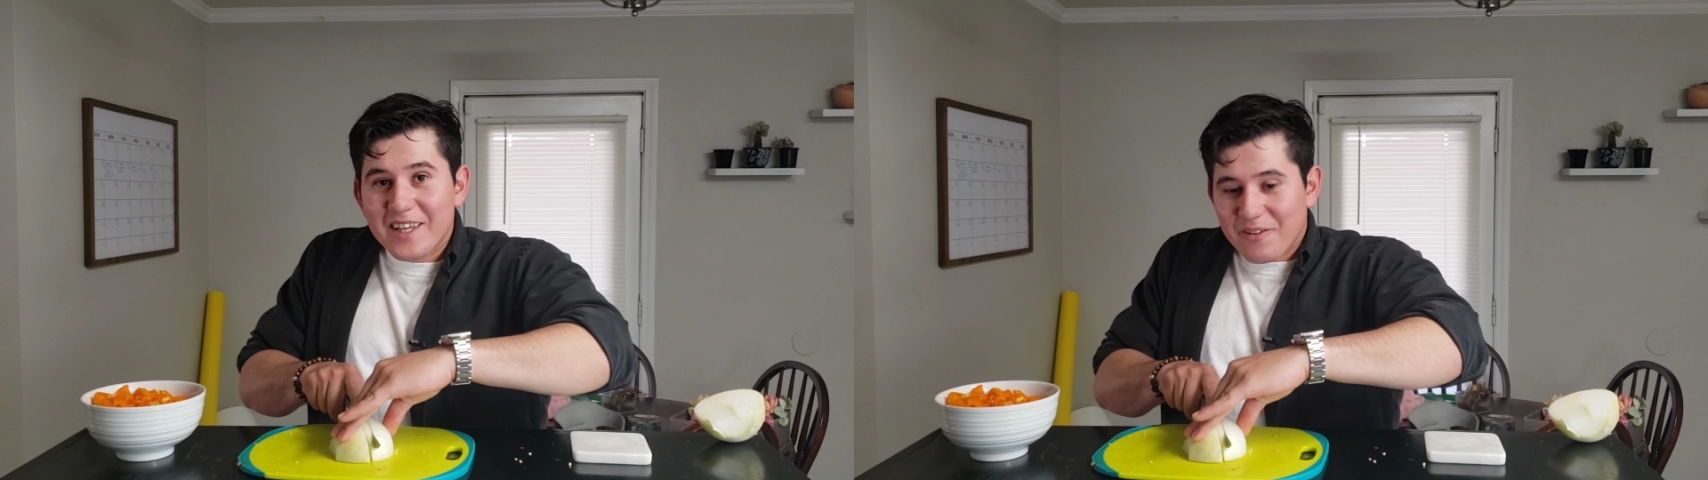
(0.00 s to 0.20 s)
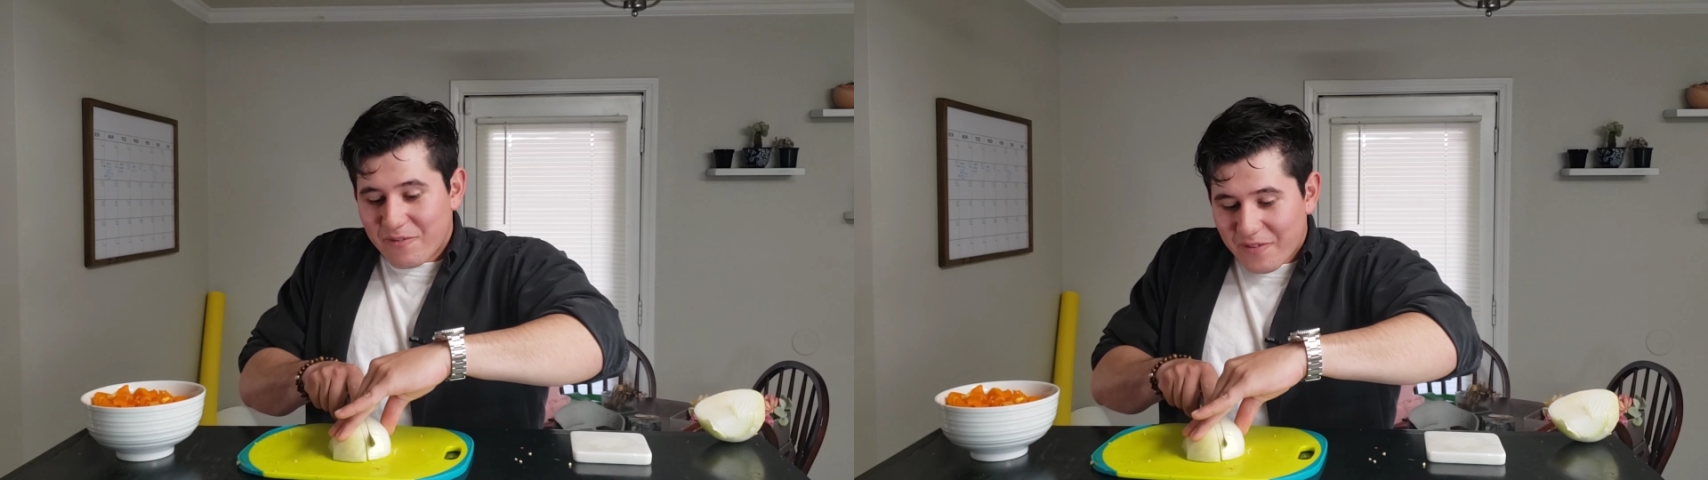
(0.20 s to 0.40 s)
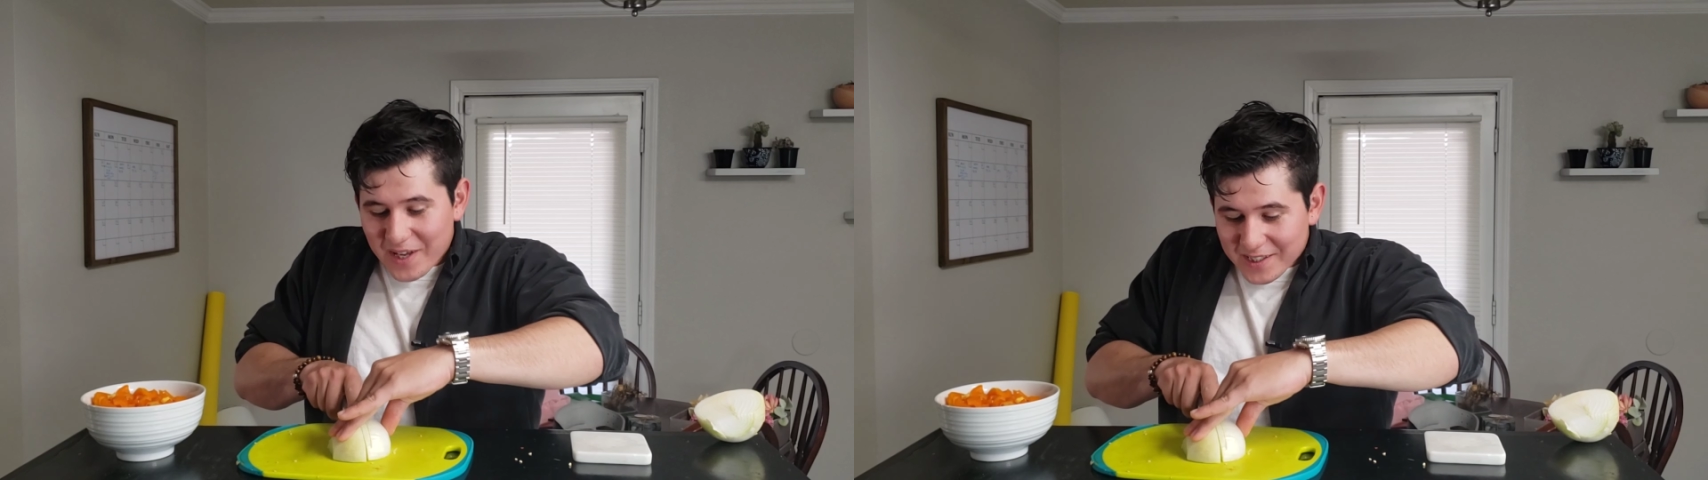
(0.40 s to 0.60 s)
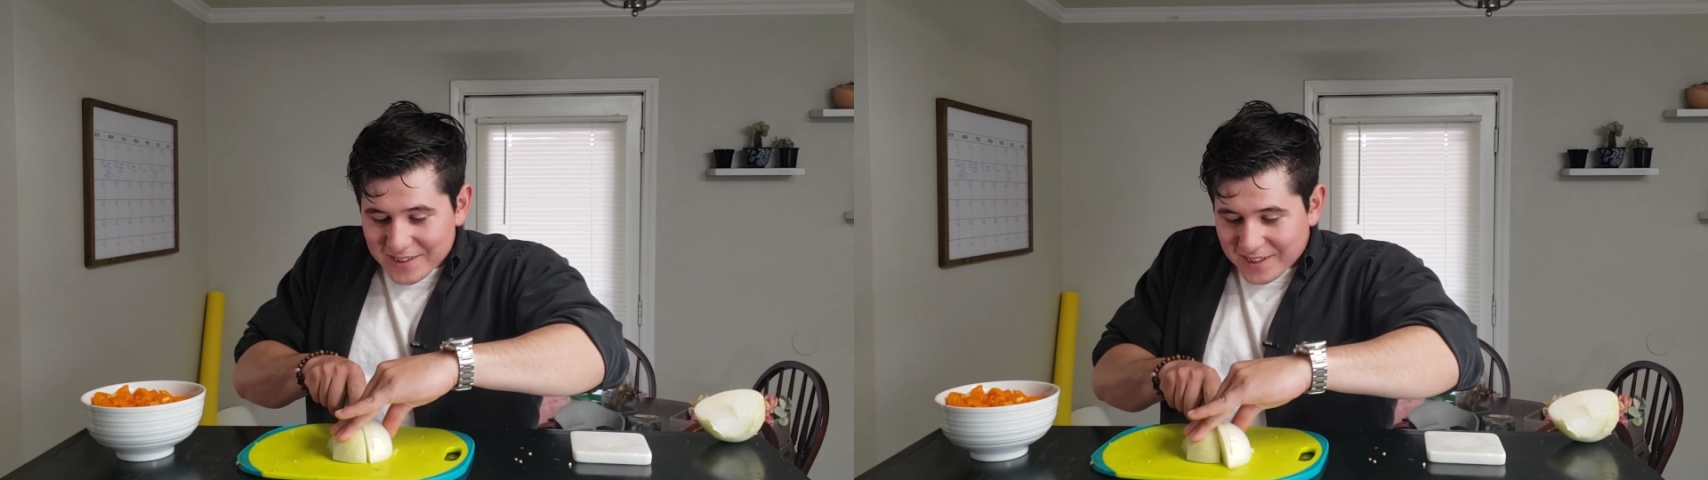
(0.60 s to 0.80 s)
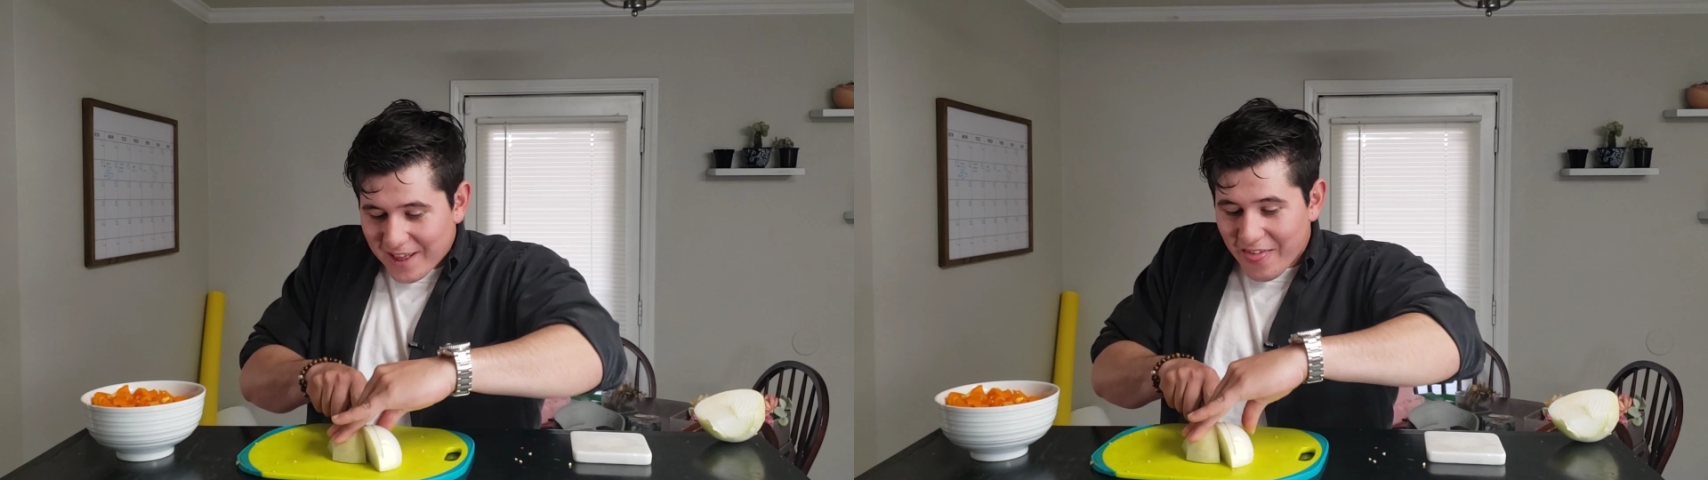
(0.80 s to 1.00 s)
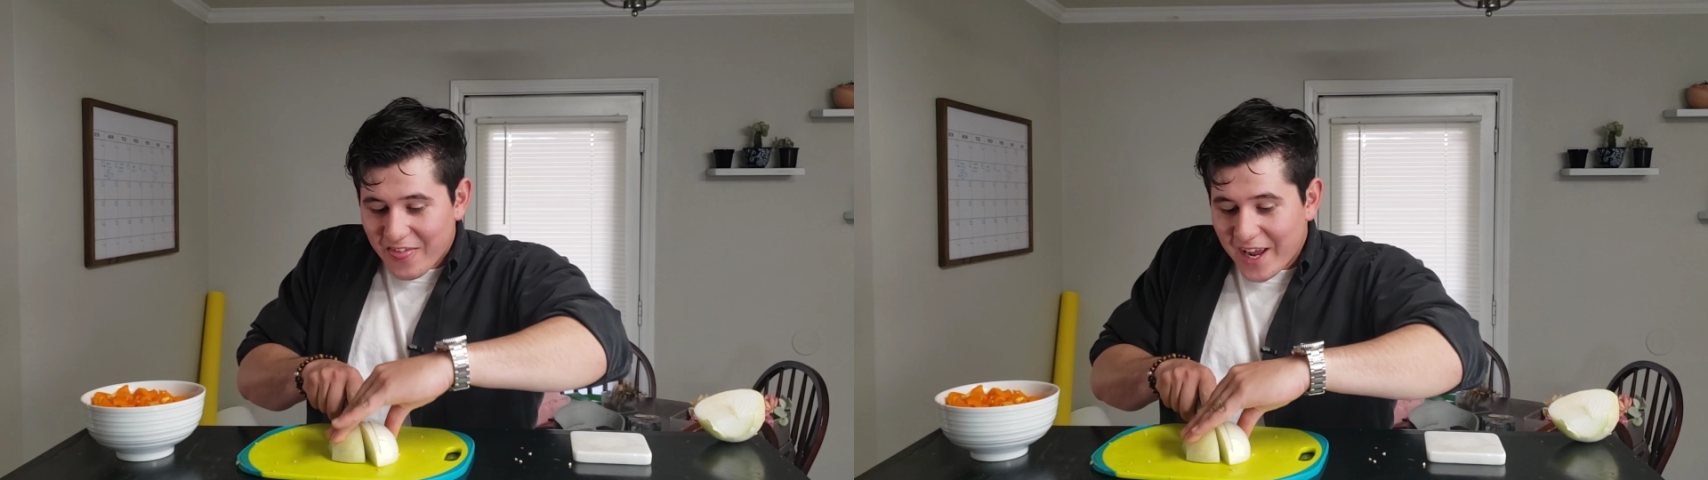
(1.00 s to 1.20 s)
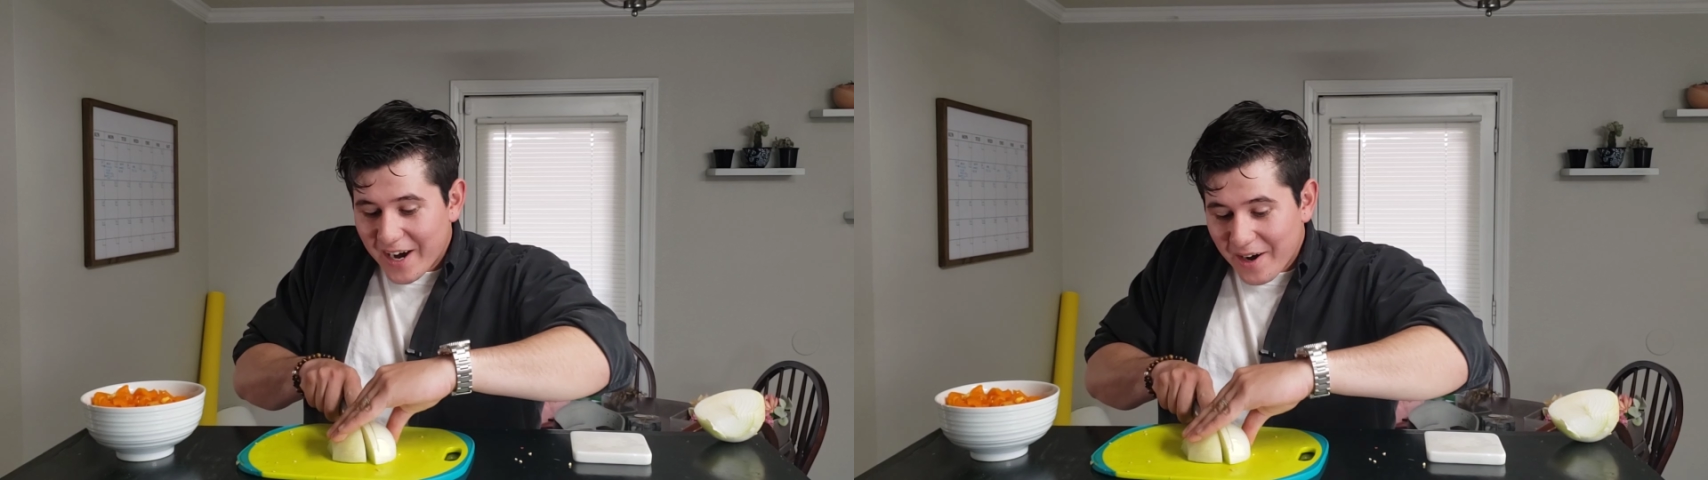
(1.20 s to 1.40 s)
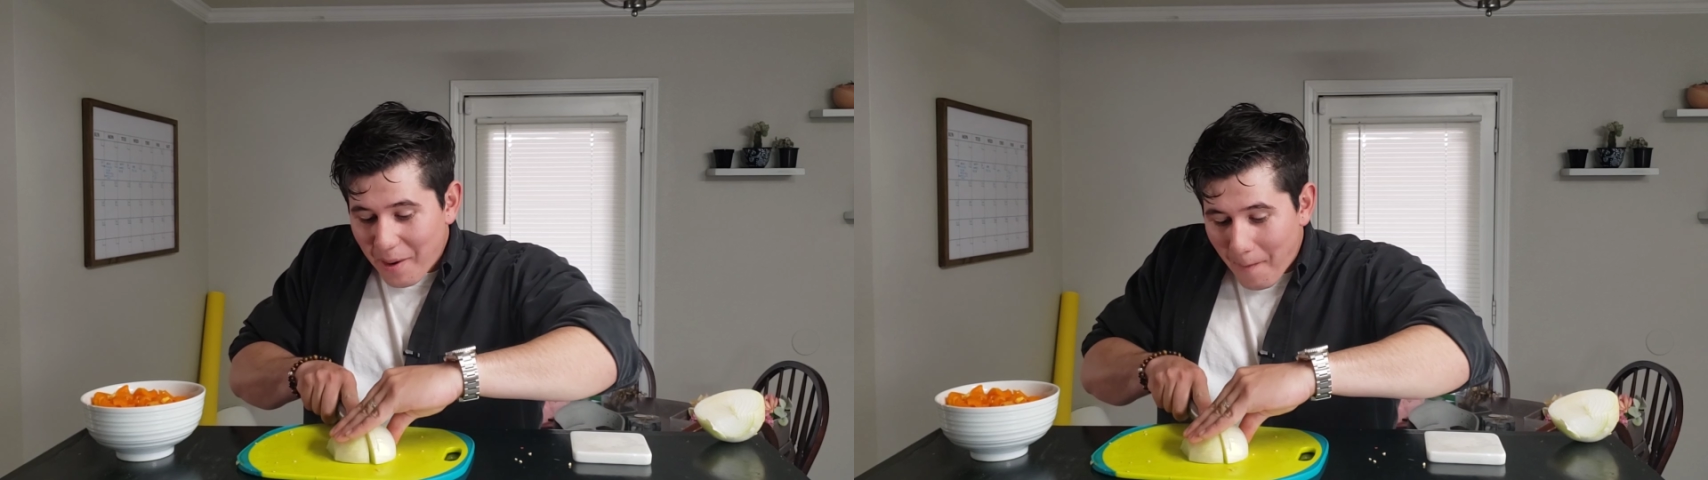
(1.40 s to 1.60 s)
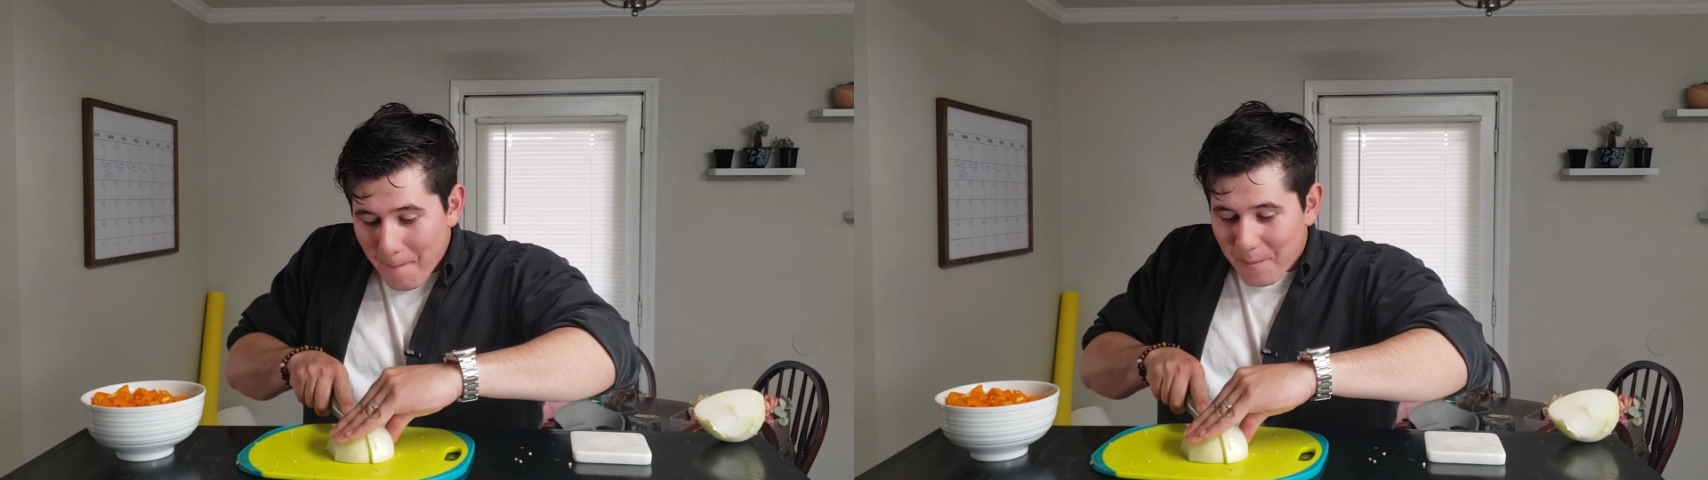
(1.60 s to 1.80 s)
they fixed their